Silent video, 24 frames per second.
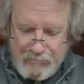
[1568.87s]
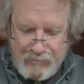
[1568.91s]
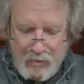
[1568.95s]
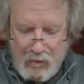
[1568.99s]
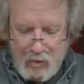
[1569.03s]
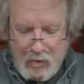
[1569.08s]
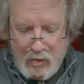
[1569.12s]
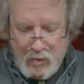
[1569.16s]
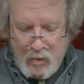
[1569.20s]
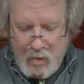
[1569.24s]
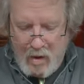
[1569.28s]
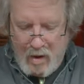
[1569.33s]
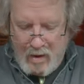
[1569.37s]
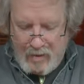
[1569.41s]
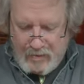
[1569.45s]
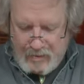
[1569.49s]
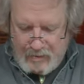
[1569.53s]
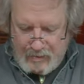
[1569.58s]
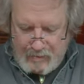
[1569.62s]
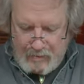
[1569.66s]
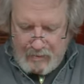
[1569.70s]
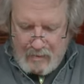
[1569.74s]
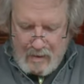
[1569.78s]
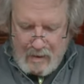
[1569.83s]
would want
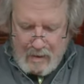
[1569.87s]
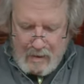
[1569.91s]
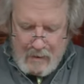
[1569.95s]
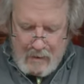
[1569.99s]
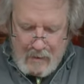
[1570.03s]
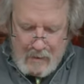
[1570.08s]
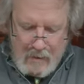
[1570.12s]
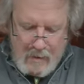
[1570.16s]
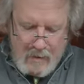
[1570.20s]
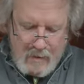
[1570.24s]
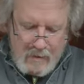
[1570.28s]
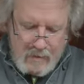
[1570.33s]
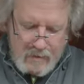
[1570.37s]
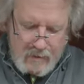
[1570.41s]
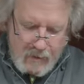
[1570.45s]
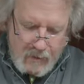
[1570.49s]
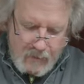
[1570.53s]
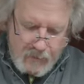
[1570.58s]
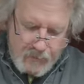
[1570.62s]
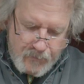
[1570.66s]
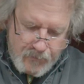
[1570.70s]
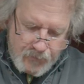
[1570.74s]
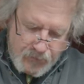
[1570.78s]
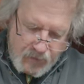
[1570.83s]
to.
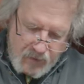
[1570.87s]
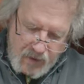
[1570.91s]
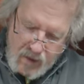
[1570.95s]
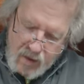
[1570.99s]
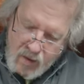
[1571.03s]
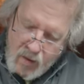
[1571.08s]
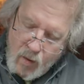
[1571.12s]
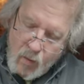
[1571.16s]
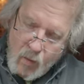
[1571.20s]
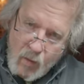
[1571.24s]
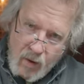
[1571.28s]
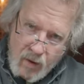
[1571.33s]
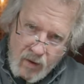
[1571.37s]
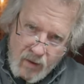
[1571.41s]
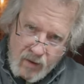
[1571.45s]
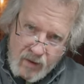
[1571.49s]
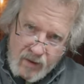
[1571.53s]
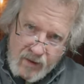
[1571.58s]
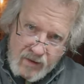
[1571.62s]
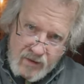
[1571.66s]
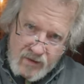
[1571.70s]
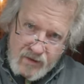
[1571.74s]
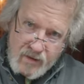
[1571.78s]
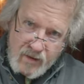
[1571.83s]
So, well,
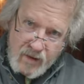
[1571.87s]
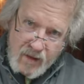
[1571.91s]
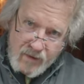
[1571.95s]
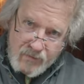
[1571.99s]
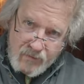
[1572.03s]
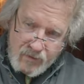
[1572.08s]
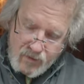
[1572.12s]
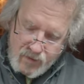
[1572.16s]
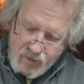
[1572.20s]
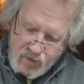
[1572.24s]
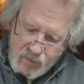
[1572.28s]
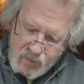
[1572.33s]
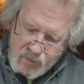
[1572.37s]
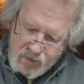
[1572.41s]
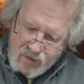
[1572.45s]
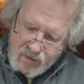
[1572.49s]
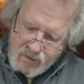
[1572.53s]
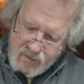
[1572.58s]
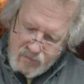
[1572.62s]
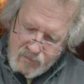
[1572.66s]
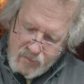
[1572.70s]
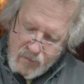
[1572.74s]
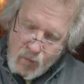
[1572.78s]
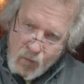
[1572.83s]
it'll still have a little bit
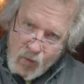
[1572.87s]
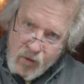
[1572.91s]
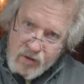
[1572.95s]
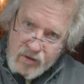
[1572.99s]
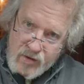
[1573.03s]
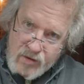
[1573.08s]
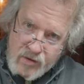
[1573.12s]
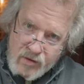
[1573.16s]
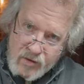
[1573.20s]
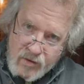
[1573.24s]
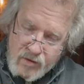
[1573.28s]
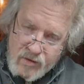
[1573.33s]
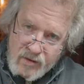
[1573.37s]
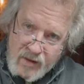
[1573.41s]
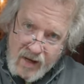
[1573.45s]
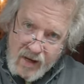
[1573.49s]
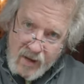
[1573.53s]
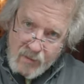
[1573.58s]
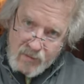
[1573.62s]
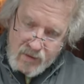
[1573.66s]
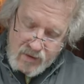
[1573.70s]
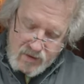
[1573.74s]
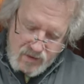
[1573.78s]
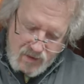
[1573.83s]
of moisture,
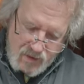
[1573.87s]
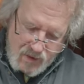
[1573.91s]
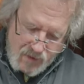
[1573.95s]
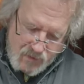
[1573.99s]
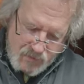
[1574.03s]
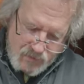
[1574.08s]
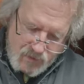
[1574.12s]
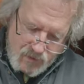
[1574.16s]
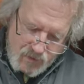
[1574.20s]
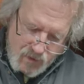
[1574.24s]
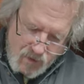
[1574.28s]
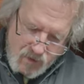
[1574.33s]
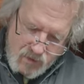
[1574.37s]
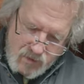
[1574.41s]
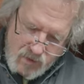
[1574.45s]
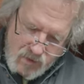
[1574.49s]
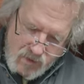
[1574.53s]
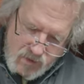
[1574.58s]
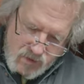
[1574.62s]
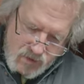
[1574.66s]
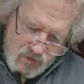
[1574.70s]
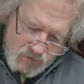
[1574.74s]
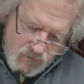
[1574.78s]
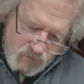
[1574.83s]
dampness left on
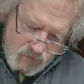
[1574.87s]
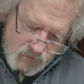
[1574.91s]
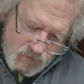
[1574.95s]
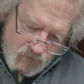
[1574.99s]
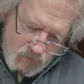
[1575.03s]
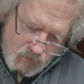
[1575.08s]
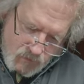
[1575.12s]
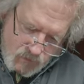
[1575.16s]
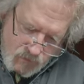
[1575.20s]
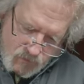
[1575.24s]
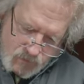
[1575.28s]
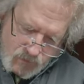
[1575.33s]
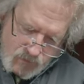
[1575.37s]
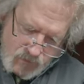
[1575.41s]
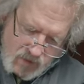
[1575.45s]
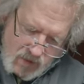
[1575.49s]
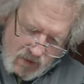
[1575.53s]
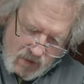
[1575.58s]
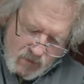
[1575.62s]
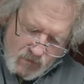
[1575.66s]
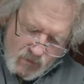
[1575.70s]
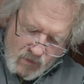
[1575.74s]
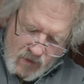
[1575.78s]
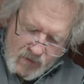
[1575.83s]
this
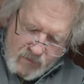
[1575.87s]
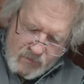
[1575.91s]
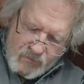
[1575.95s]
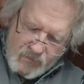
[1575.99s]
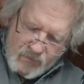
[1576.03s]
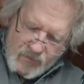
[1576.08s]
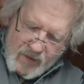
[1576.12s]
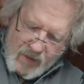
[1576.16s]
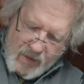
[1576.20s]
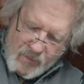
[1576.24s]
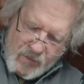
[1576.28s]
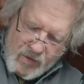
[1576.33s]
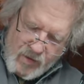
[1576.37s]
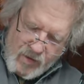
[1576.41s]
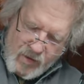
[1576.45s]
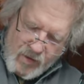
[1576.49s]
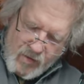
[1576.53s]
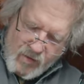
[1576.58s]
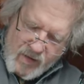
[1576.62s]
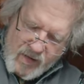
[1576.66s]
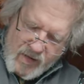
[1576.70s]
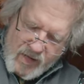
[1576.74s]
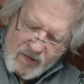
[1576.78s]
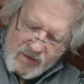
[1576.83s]
Tech Wipe. I'm going to
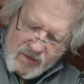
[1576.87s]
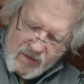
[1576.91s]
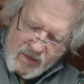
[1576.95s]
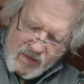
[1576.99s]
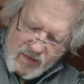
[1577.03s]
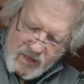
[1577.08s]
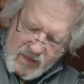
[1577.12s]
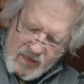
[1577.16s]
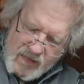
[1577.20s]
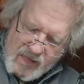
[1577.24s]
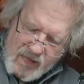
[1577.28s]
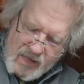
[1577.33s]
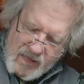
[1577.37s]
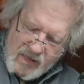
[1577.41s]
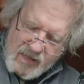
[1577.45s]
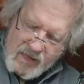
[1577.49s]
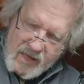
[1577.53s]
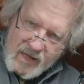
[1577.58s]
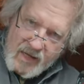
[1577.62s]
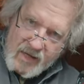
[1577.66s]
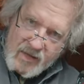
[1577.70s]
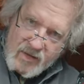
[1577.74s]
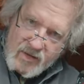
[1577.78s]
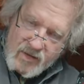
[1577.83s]
go ahead and clean
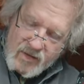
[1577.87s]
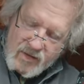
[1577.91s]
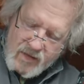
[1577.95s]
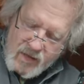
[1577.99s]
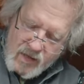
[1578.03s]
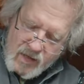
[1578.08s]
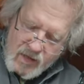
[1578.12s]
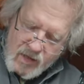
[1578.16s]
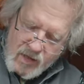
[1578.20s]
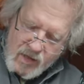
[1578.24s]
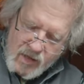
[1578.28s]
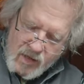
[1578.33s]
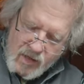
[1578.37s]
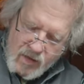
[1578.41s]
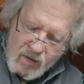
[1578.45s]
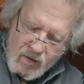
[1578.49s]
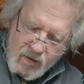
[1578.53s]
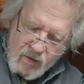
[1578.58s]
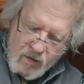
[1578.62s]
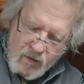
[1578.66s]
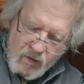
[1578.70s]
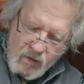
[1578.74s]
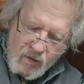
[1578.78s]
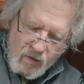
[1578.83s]
these
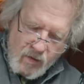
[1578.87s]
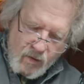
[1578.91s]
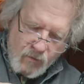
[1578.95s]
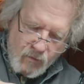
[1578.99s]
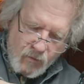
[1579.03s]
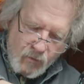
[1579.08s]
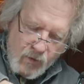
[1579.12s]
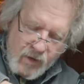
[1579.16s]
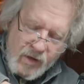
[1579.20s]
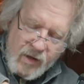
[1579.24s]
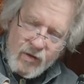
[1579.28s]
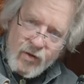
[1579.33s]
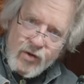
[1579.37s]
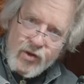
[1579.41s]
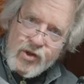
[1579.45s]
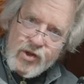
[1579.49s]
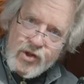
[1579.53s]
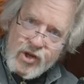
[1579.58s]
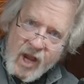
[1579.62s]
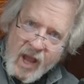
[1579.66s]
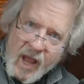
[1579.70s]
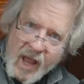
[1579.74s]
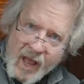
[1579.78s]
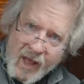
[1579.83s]
reel
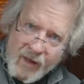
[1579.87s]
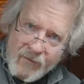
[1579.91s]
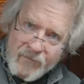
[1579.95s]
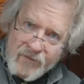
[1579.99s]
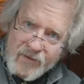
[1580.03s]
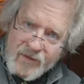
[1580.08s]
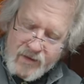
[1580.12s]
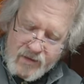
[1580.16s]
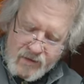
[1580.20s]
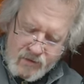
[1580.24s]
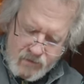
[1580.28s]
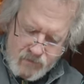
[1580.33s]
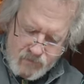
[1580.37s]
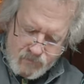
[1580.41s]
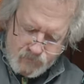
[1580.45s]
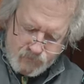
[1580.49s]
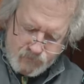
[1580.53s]
shafts.